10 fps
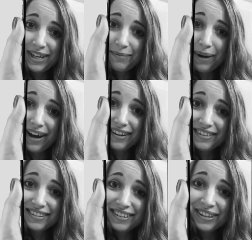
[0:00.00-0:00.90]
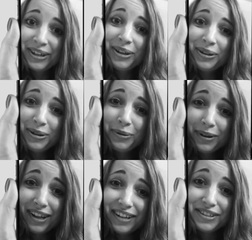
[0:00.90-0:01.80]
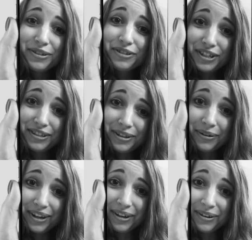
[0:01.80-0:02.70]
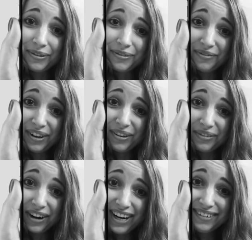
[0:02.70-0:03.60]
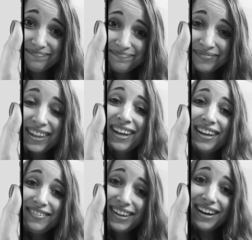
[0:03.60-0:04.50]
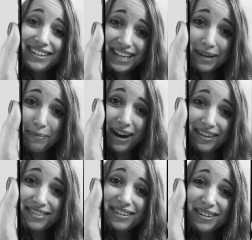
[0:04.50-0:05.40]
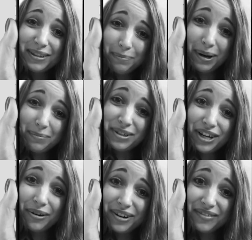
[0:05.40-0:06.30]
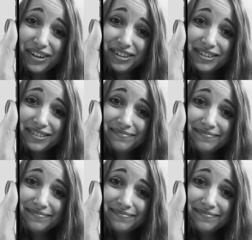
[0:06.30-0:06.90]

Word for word: take baths. You realize you're just soaking in your own filth, right? If you gotta take a bath, you better be showering first.